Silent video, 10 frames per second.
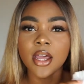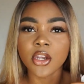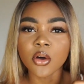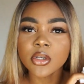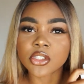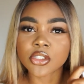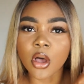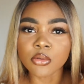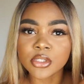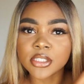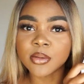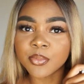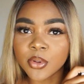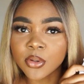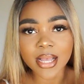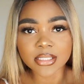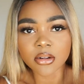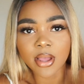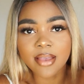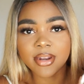I know it's so simple. I
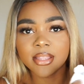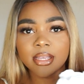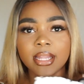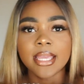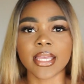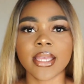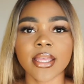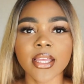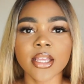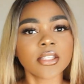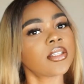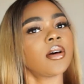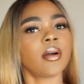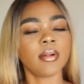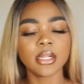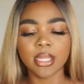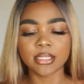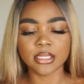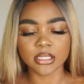still don't have anything like it. So I really like